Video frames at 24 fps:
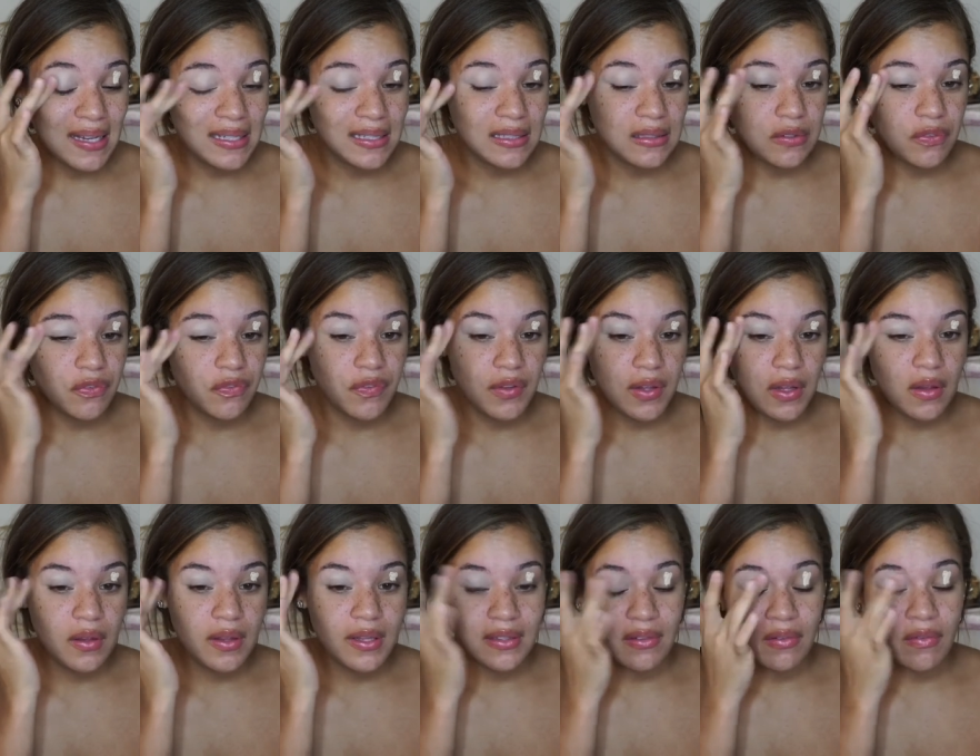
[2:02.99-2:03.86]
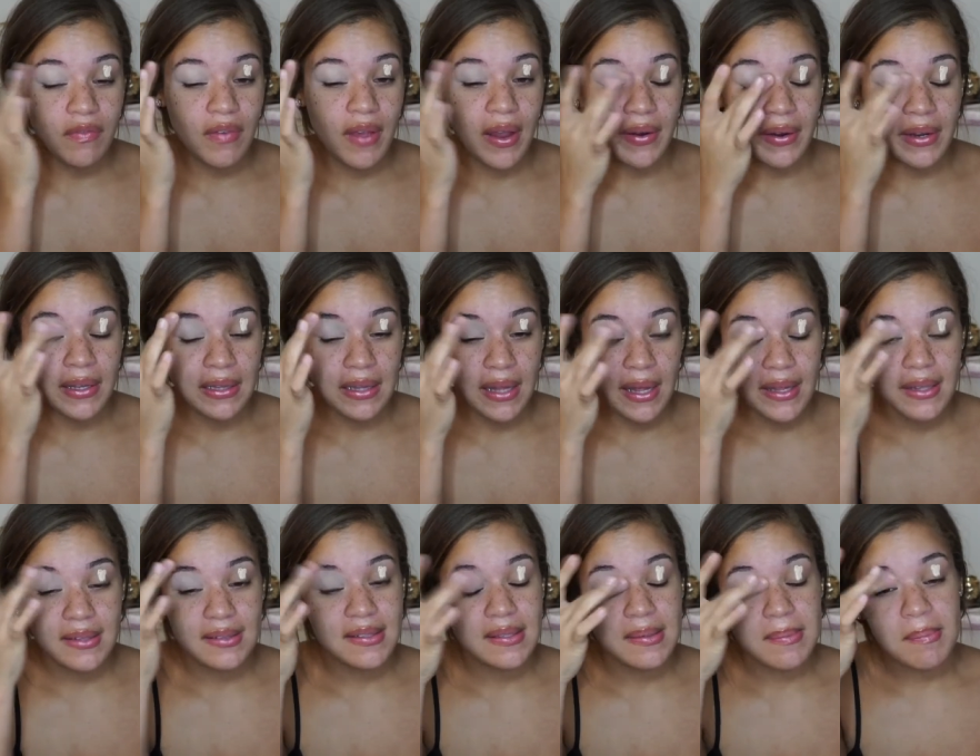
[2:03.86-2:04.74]
and its feel, it's very
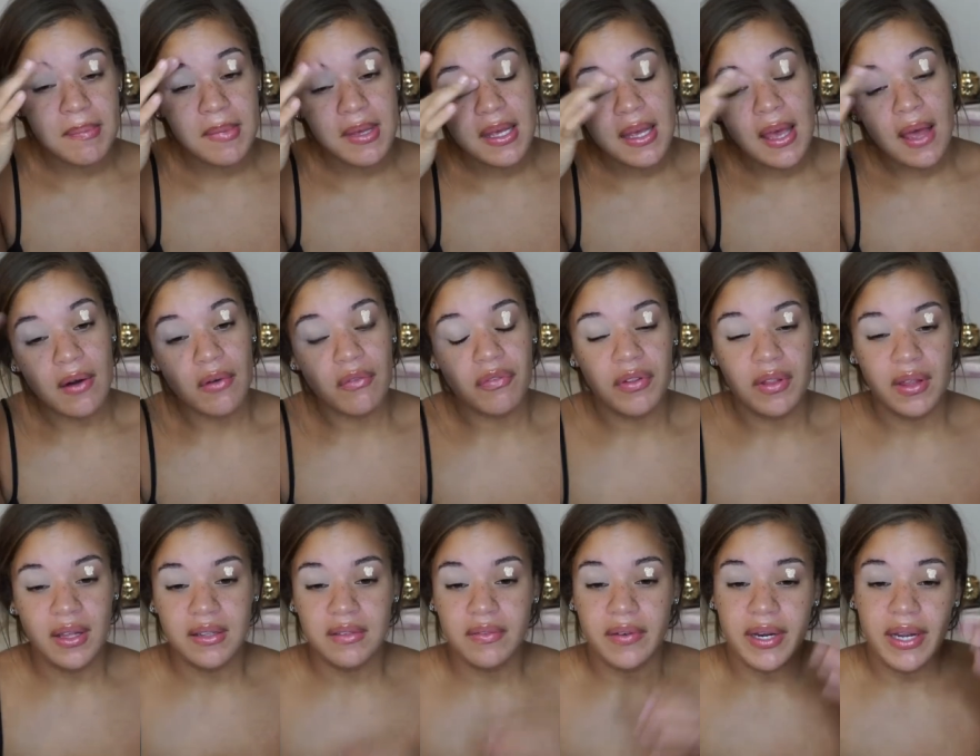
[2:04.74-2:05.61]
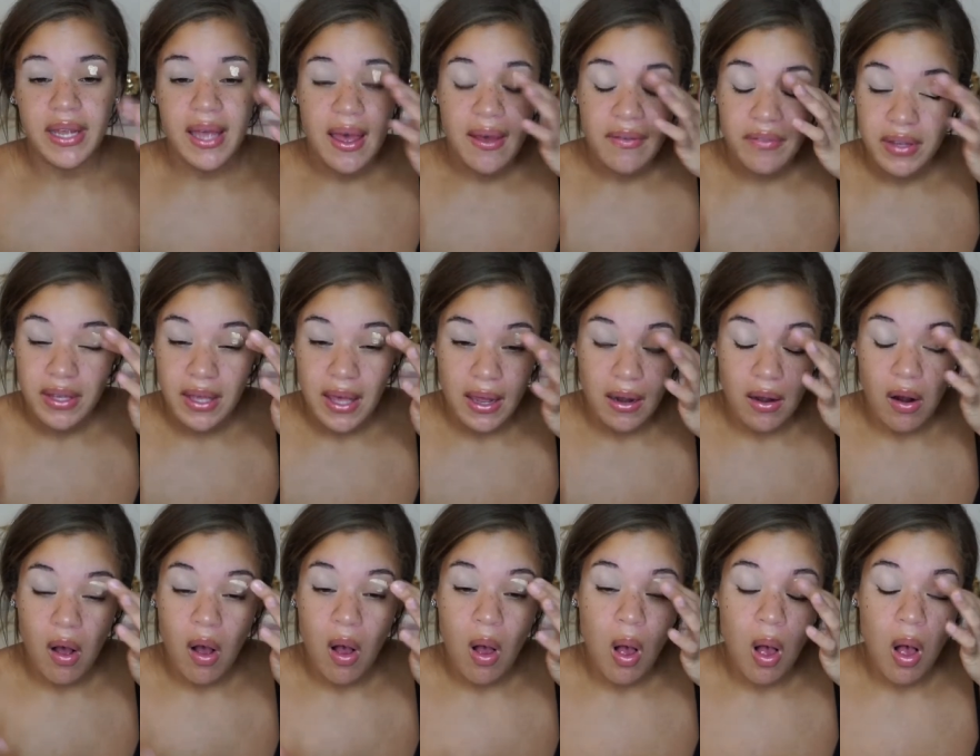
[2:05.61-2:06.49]
light. To me, I don't feel like it's very heavy
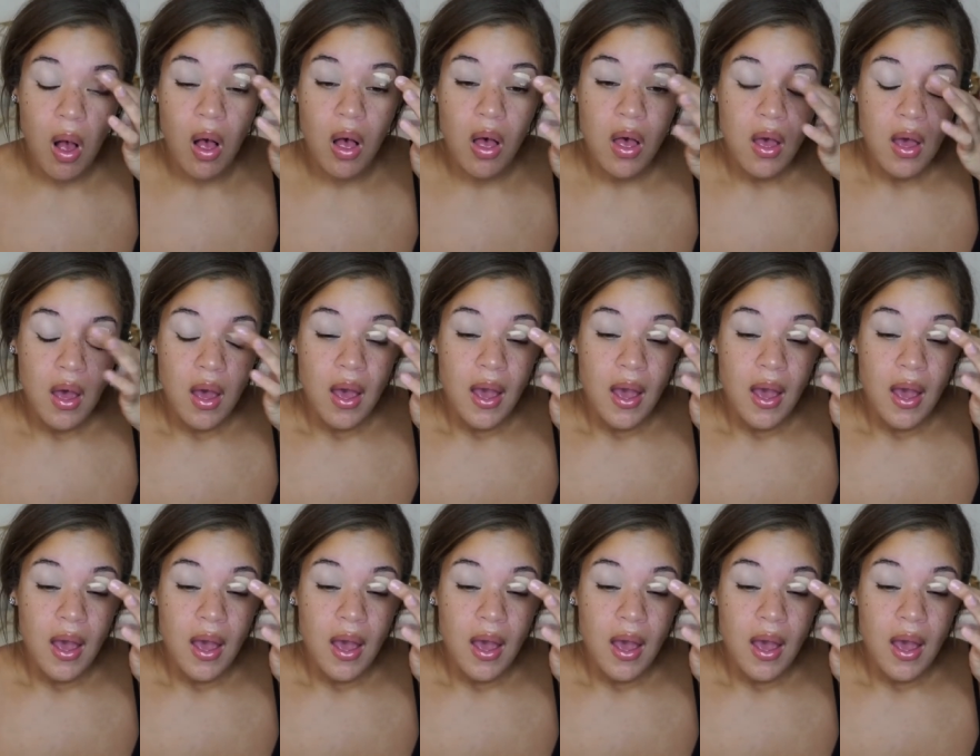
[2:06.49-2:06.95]
at all.